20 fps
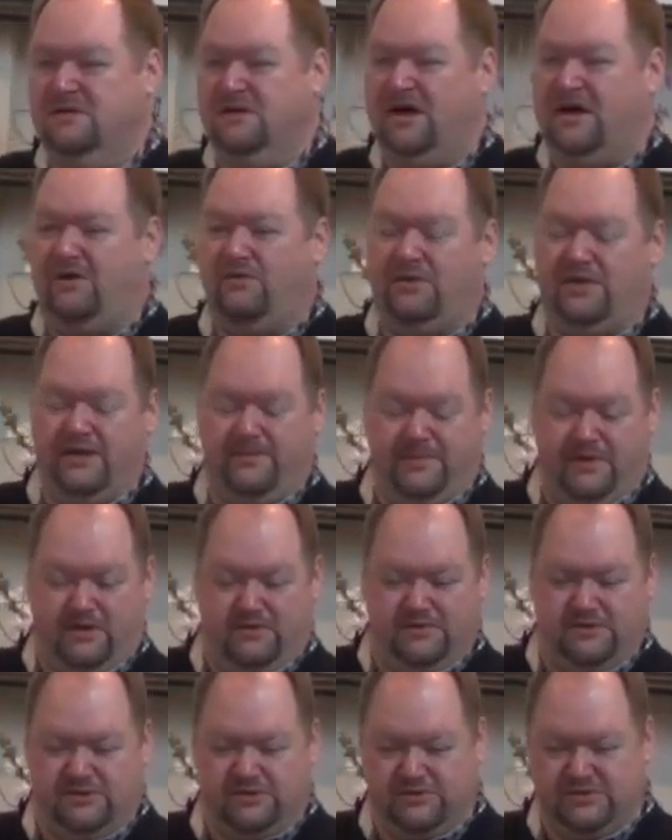How will I be
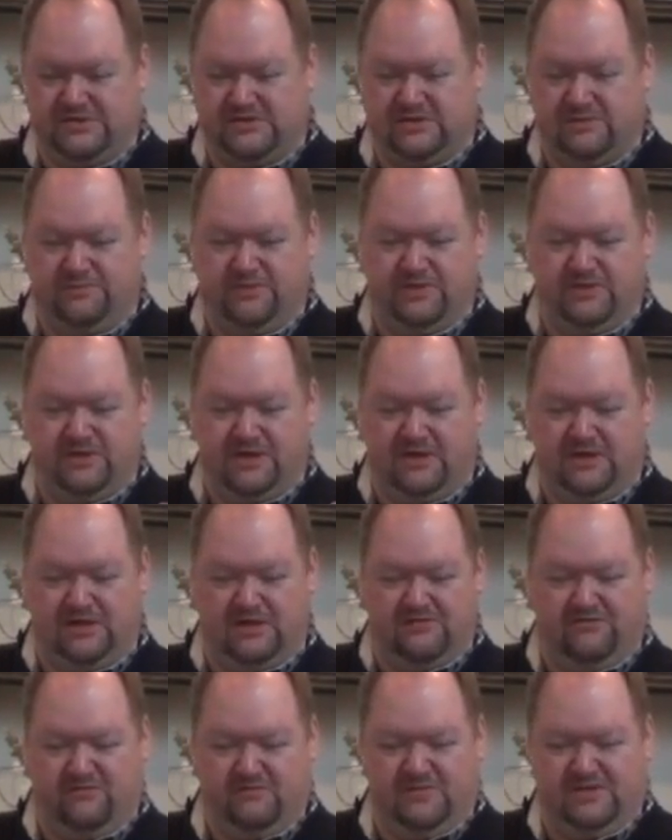able to do something that
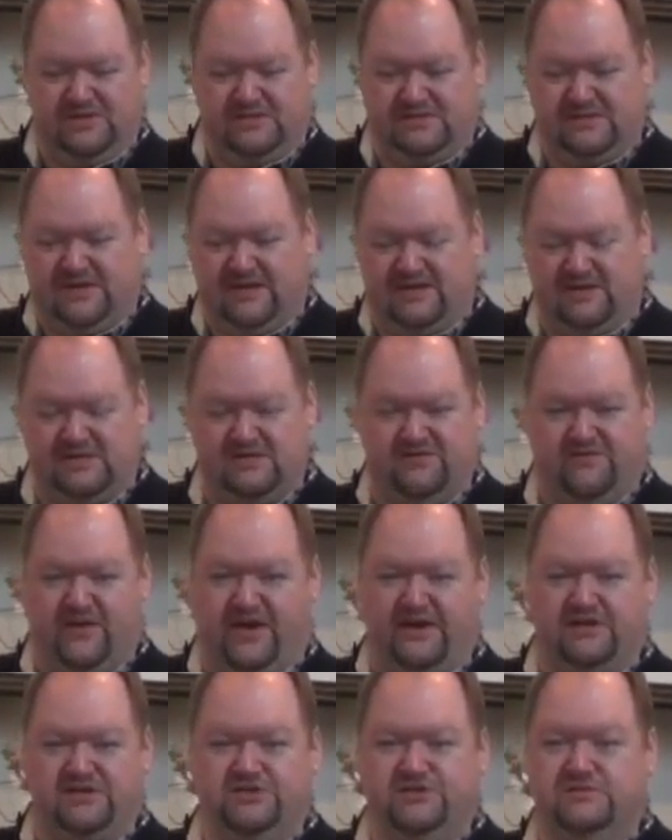gives me
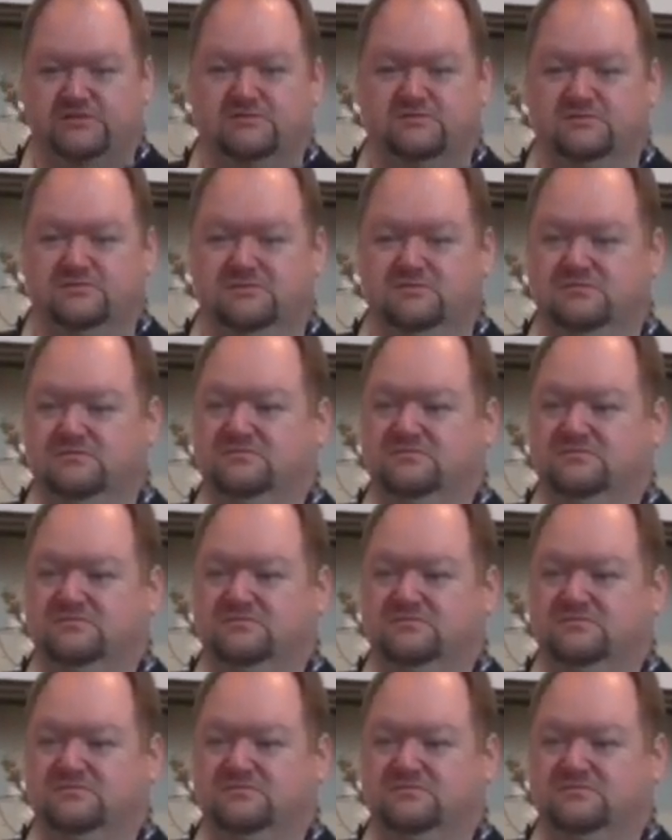satisfaction?